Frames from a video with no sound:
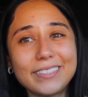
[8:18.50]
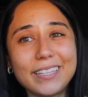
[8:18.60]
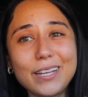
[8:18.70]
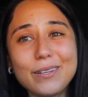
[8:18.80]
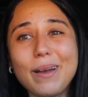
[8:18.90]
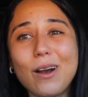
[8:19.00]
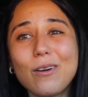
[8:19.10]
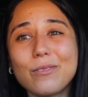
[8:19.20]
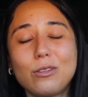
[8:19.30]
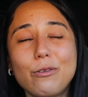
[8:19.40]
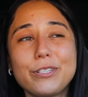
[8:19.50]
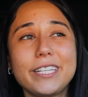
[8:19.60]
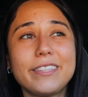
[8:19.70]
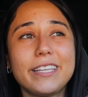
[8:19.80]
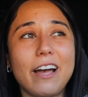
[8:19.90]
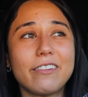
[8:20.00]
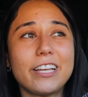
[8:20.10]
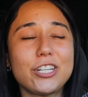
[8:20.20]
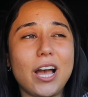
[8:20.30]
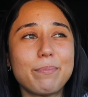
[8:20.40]
think about closing the
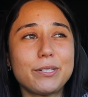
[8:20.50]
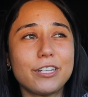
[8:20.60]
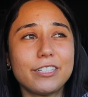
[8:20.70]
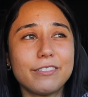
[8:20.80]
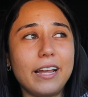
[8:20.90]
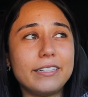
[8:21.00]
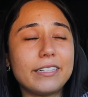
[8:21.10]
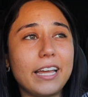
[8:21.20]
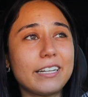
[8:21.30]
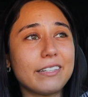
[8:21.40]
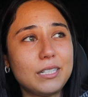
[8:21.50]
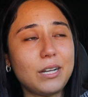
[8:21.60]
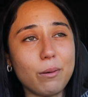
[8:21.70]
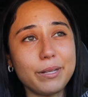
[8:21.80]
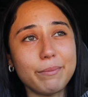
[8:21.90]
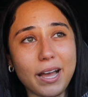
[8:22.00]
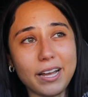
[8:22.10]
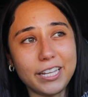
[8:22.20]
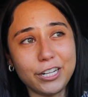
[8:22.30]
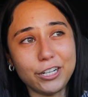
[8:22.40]
LA chapter and like coming
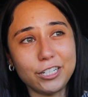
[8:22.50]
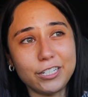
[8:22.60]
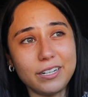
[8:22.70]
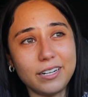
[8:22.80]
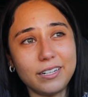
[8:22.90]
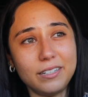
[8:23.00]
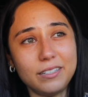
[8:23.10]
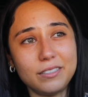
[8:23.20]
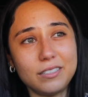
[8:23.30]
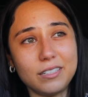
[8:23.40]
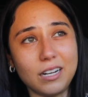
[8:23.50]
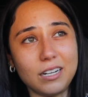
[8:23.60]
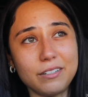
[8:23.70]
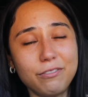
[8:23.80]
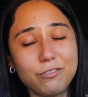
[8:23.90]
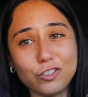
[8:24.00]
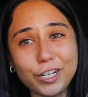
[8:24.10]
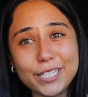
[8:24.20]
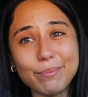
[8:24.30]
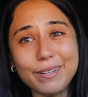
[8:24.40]
back here
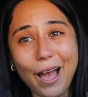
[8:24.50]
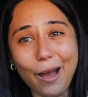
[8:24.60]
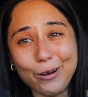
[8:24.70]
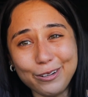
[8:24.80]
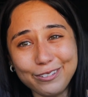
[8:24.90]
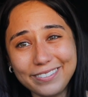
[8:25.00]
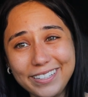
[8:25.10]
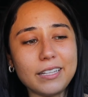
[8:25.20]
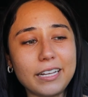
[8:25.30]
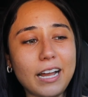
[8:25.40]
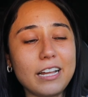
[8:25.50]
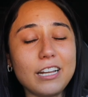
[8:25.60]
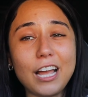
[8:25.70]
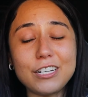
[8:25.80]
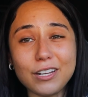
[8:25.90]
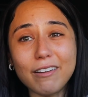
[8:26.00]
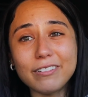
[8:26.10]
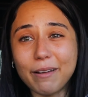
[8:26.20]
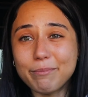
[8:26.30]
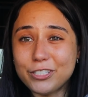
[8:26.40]
freaks me out. Like,
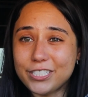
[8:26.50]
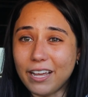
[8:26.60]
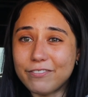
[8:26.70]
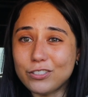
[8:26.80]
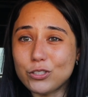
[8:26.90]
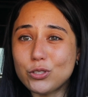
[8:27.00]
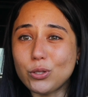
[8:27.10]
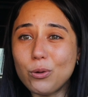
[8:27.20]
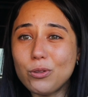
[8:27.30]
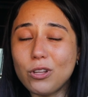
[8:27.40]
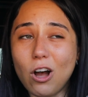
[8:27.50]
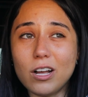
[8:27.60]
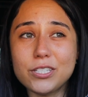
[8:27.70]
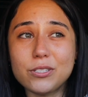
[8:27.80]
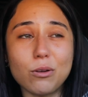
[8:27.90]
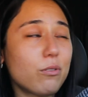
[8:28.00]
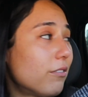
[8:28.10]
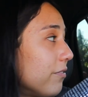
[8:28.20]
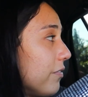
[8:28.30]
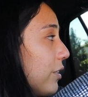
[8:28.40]
I feel so lost, so
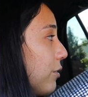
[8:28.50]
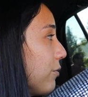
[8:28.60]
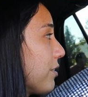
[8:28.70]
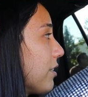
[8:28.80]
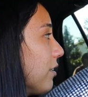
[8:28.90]
confused.